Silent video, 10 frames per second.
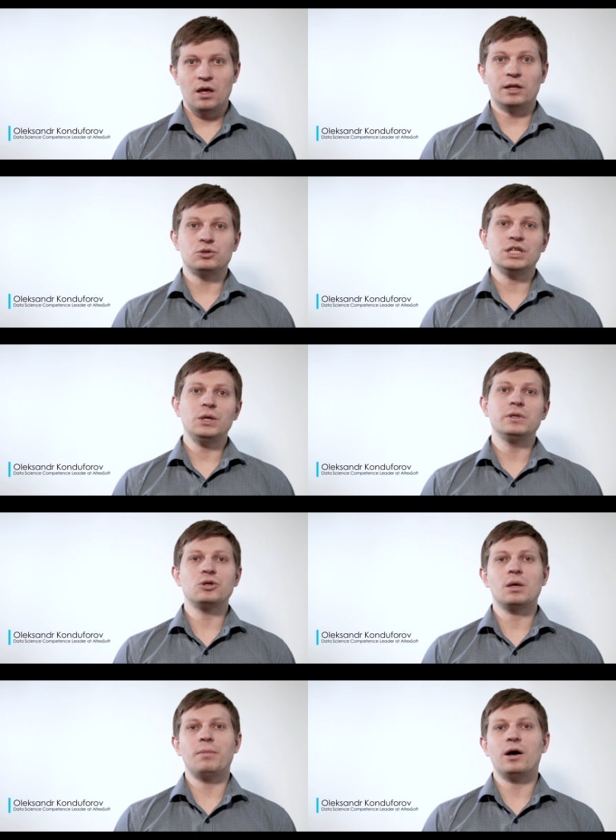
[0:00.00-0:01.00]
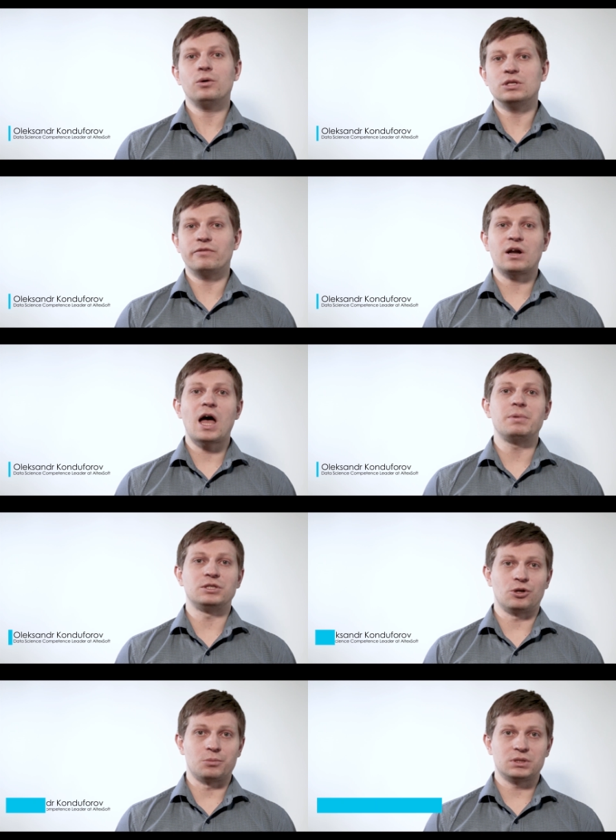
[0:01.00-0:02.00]
And today we'll talk about overhyped
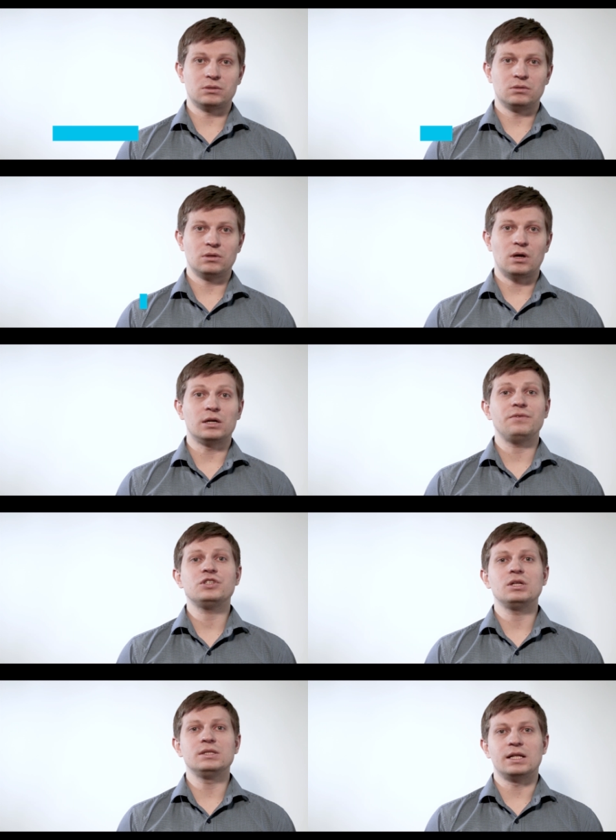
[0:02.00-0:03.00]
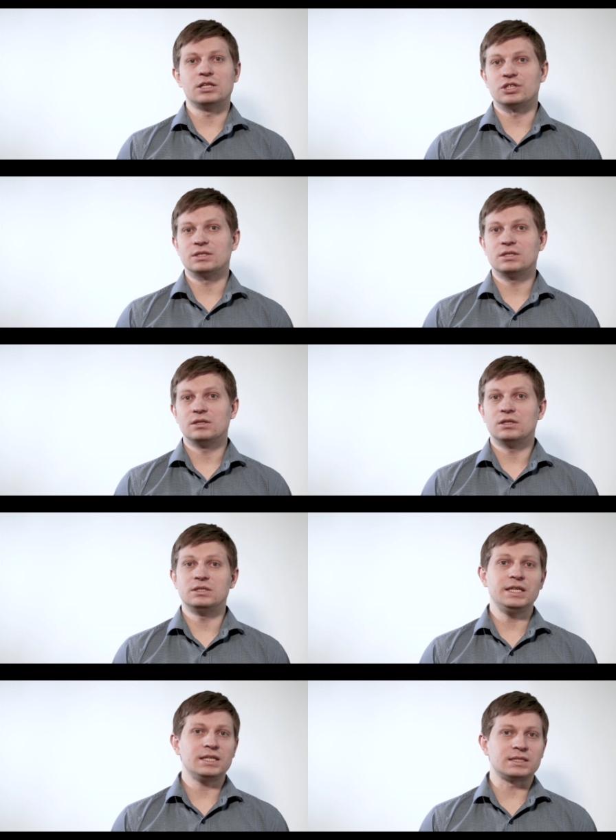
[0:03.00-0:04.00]
terms: artificial intelligence,
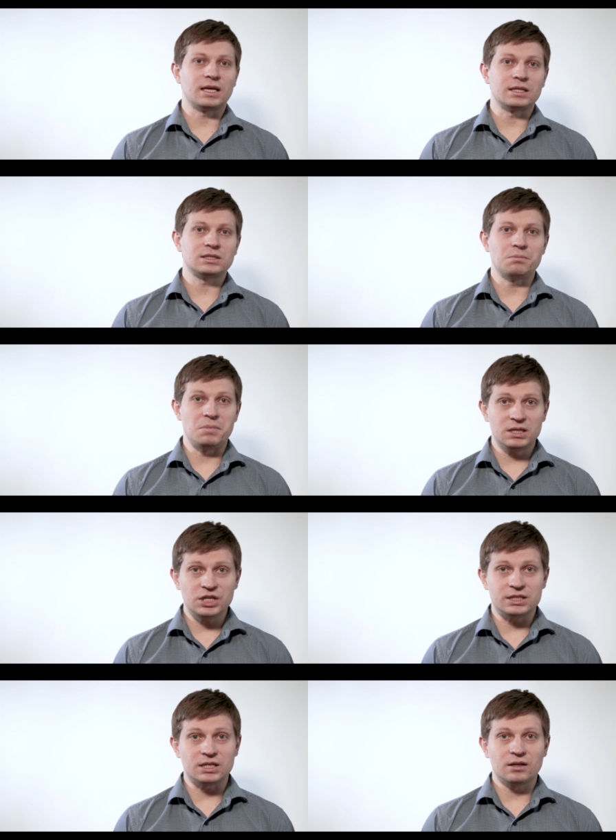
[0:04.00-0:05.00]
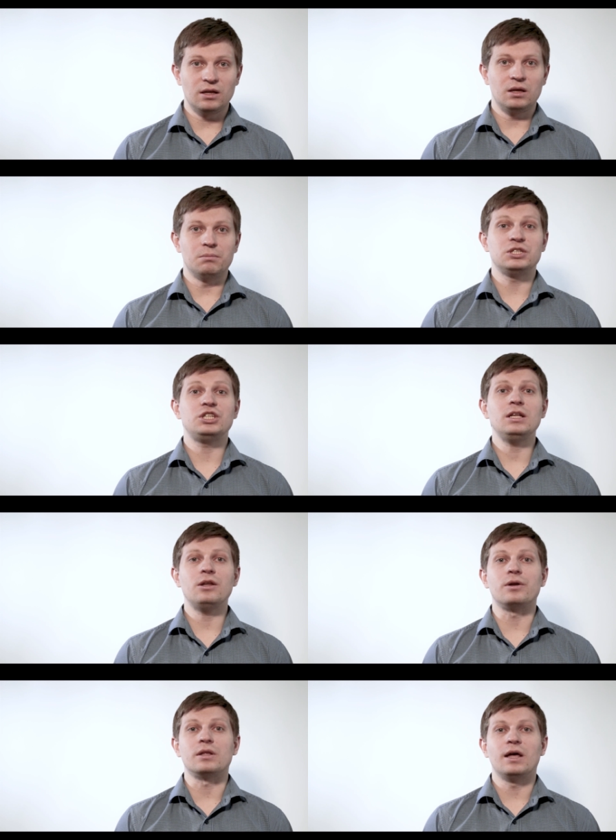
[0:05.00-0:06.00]
data science, big data, machine
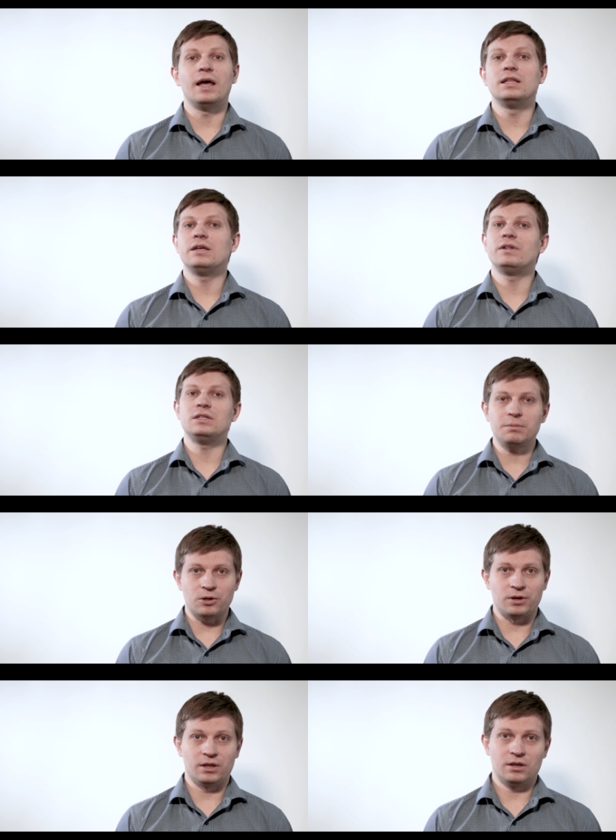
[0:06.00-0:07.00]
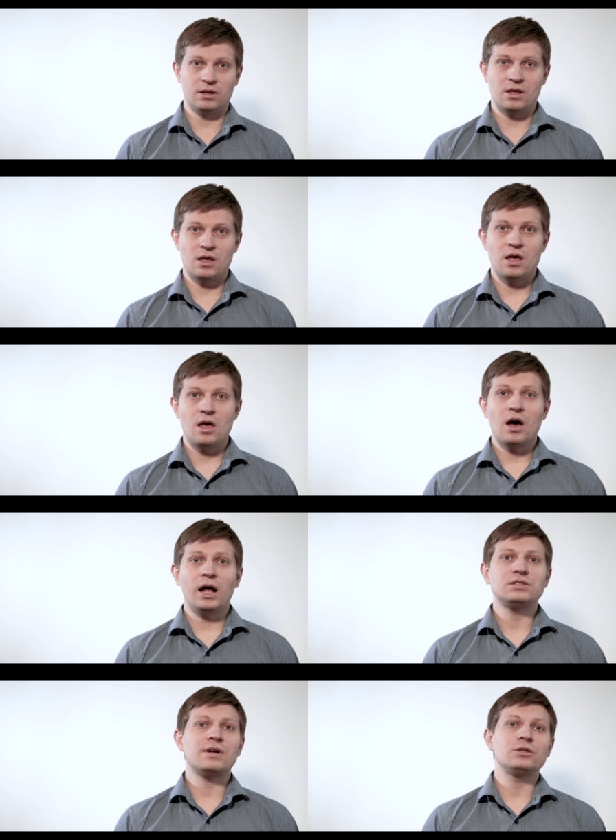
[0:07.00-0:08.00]
learning, and even deep learning.
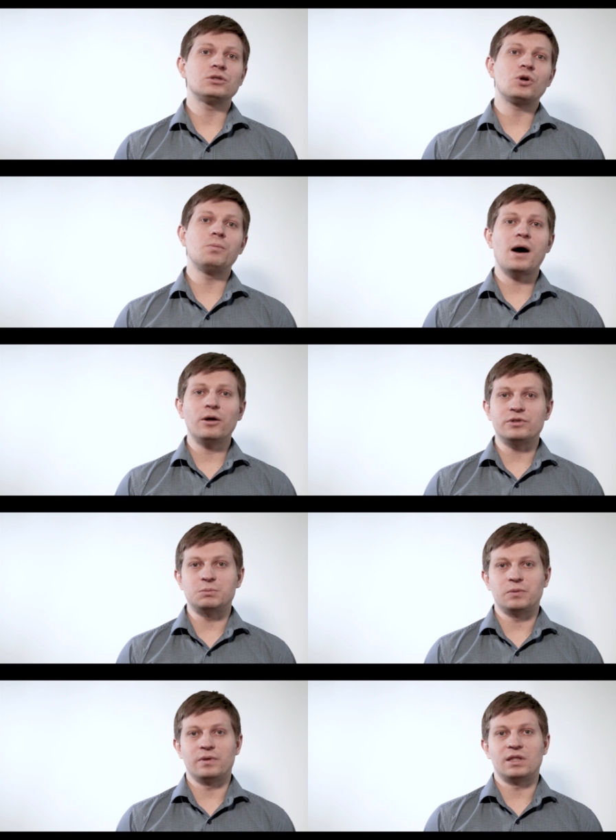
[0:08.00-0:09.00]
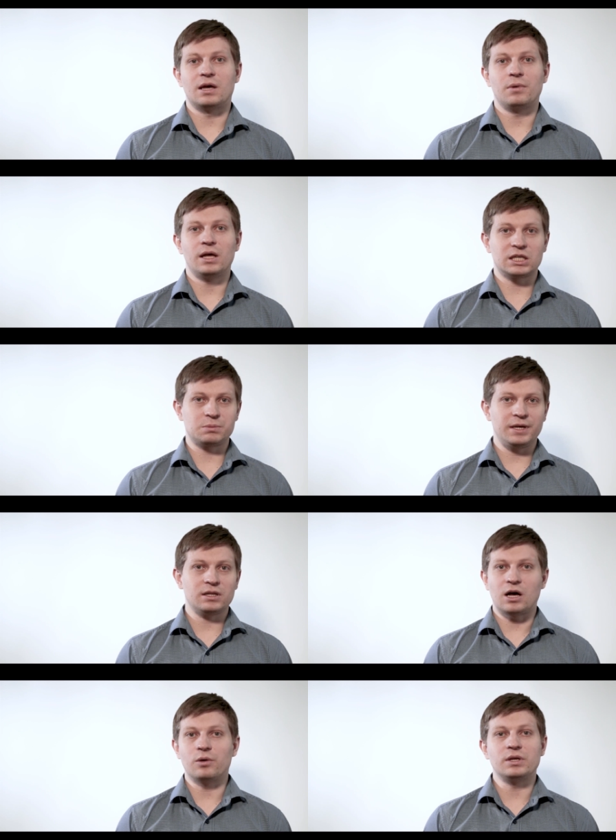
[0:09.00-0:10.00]
I'll try to draw boundaries between them and explain how